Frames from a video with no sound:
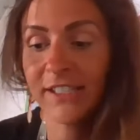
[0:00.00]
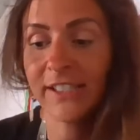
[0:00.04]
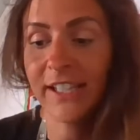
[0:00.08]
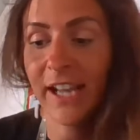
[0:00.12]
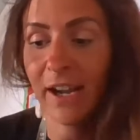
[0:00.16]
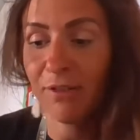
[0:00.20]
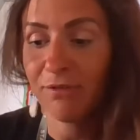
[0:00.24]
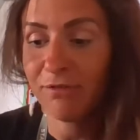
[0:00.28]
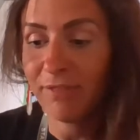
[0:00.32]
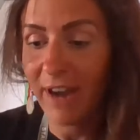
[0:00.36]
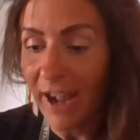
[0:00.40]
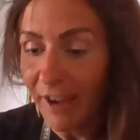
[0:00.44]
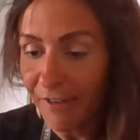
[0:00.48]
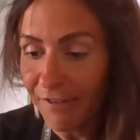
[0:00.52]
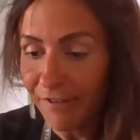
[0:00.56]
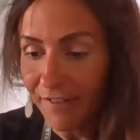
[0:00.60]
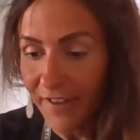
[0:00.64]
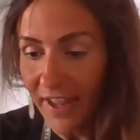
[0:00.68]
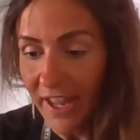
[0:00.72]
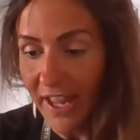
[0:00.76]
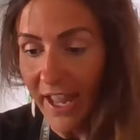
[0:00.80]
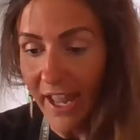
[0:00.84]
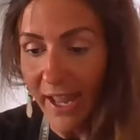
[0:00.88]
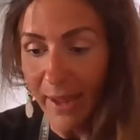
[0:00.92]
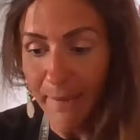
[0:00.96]
Now,
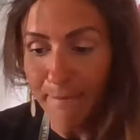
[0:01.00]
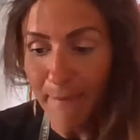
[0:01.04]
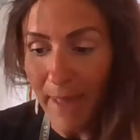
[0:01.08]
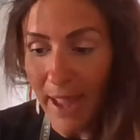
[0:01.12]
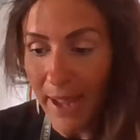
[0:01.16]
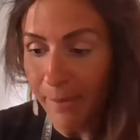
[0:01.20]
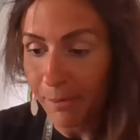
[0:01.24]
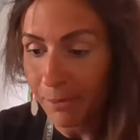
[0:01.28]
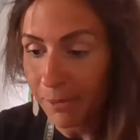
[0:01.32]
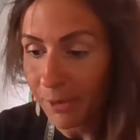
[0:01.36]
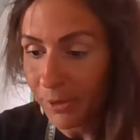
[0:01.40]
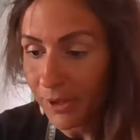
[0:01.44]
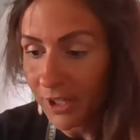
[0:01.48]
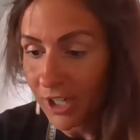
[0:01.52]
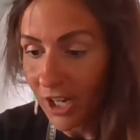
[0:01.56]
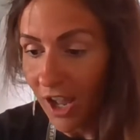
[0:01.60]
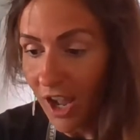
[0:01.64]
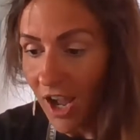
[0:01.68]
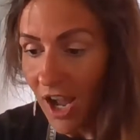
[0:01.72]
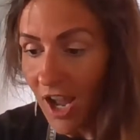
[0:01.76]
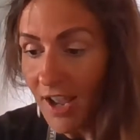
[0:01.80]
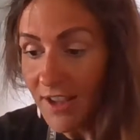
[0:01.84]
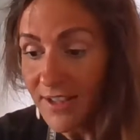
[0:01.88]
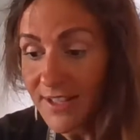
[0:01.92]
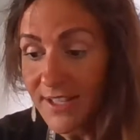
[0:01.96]
Rafi in Maple
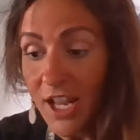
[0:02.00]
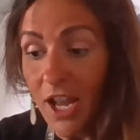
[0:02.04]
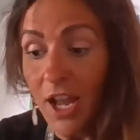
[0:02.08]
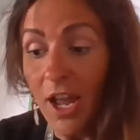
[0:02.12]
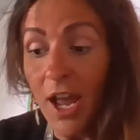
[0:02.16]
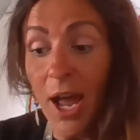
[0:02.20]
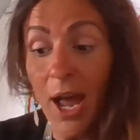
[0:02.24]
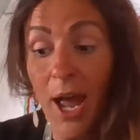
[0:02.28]
Class,